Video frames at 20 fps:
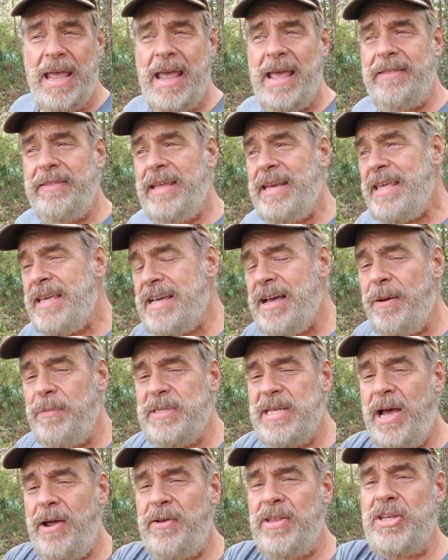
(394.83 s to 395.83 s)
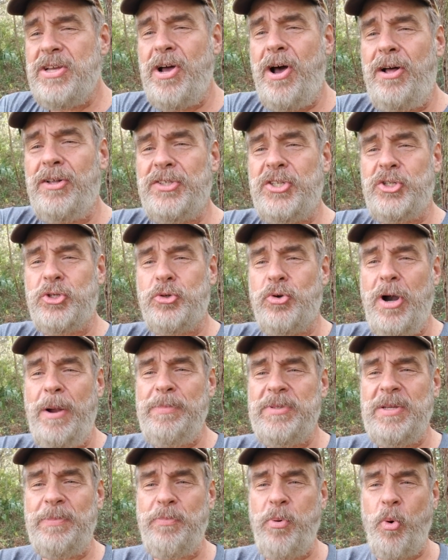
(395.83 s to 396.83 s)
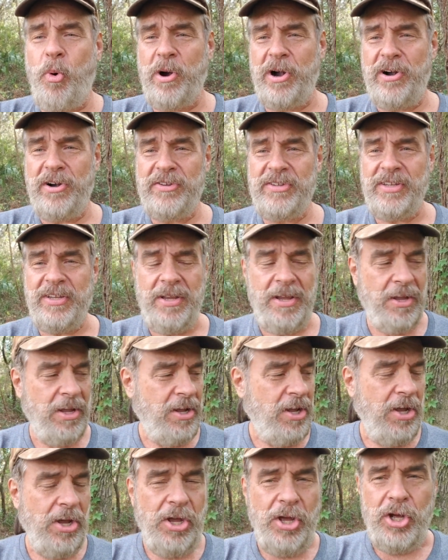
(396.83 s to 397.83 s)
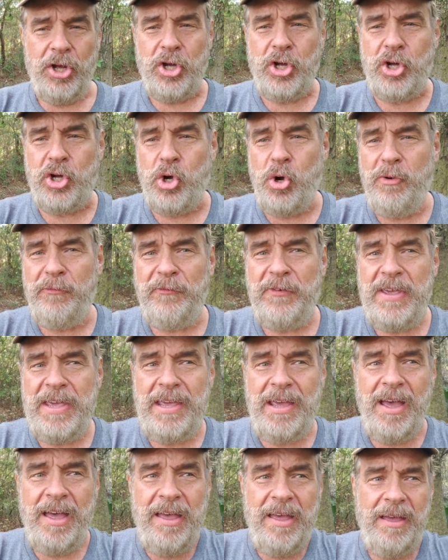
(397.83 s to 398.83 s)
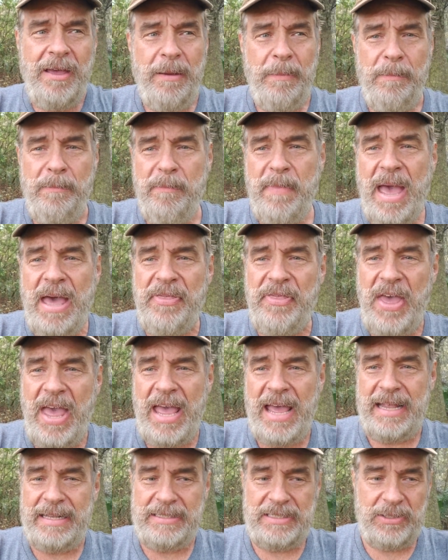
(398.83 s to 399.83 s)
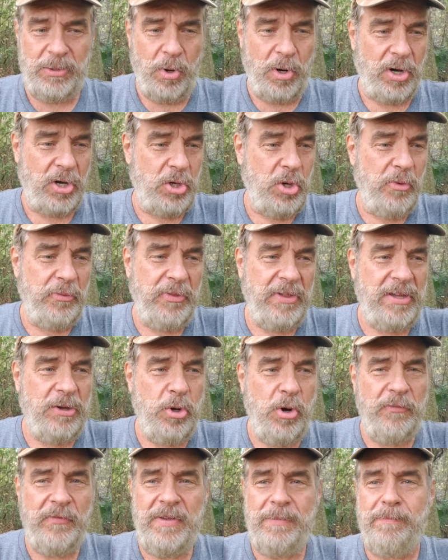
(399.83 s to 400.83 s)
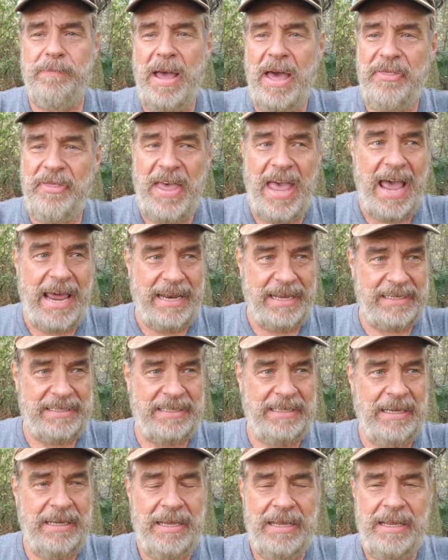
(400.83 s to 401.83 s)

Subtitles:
And then he comes out and he calls Trump supporters goofy meth heads or goofy meth addicts.